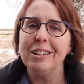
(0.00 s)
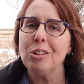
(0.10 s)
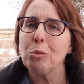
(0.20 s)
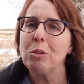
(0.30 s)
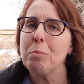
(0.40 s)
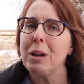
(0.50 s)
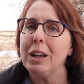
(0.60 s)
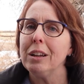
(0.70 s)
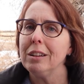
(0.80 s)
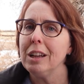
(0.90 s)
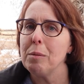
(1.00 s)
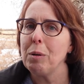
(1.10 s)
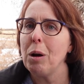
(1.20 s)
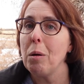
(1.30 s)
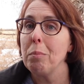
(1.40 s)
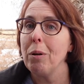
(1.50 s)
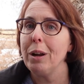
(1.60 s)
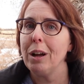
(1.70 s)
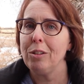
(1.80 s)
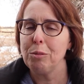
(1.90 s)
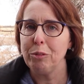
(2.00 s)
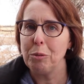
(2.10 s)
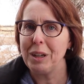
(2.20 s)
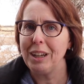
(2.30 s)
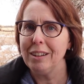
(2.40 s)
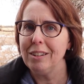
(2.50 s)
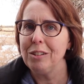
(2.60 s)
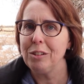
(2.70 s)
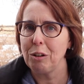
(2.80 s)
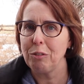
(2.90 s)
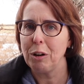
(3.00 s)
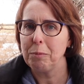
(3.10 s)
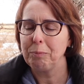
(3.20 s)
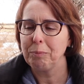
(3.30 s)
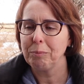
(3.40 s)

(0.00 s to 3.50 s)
this is what's made the camera pretty awesome for me so far.